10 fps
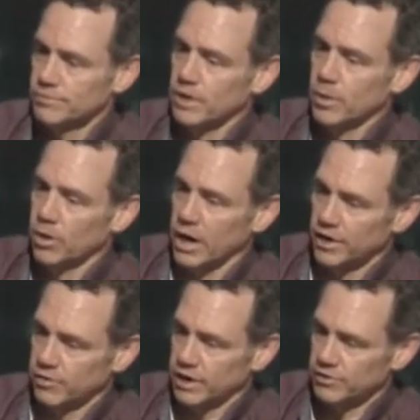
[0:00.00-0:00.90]

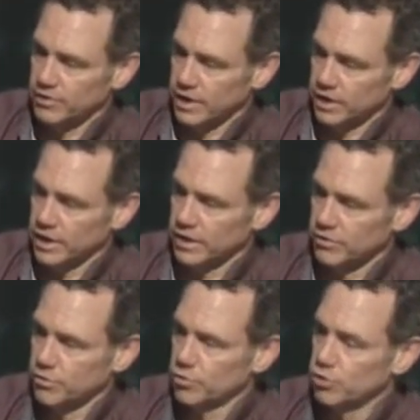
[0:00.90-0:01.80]
carbohydrates that you get
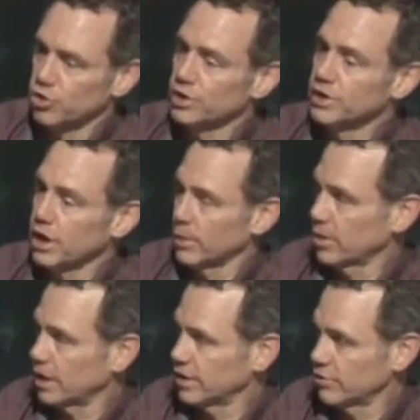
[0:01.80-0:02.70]
through good
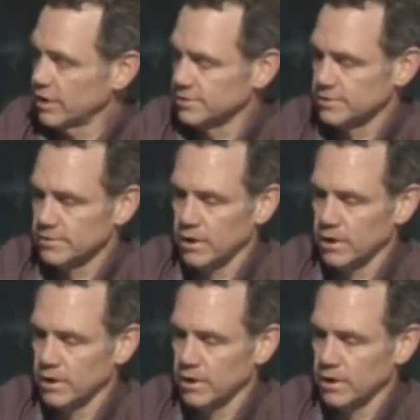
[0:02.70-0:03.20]
carbohydrates.